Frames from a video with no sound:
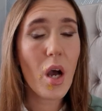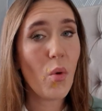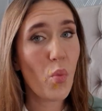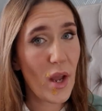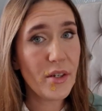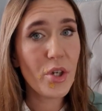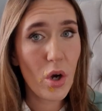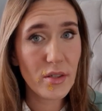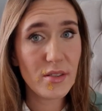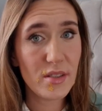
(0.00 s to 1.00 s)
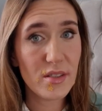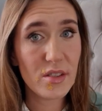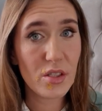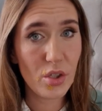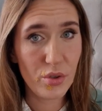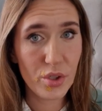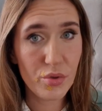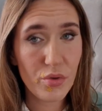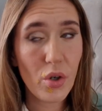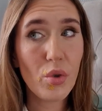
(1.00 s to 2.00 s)
And when narcissists lose
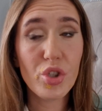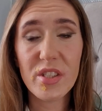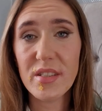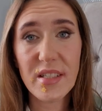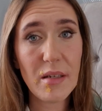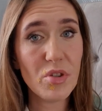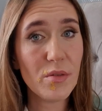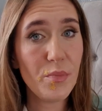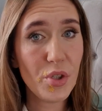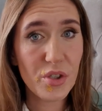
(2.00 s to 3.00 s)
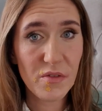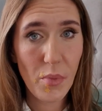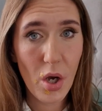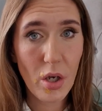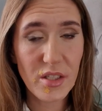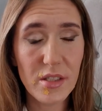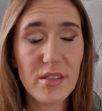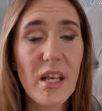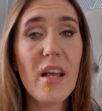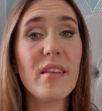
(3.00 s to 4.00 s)
control, just the same as abusive
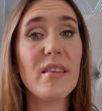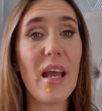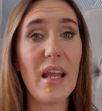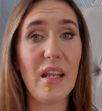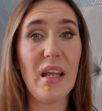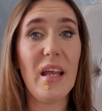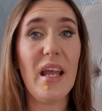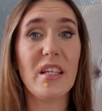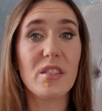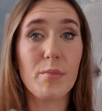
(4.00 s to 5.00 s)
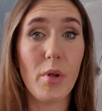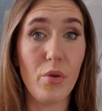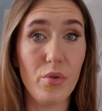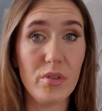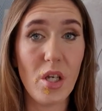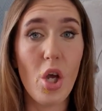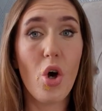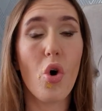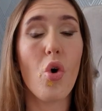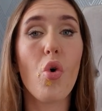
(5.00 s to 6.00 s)
partners, they explode.
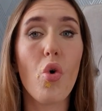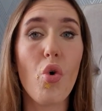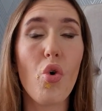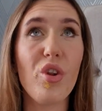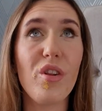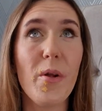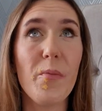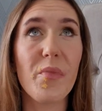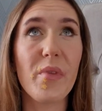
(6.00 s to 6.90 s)
All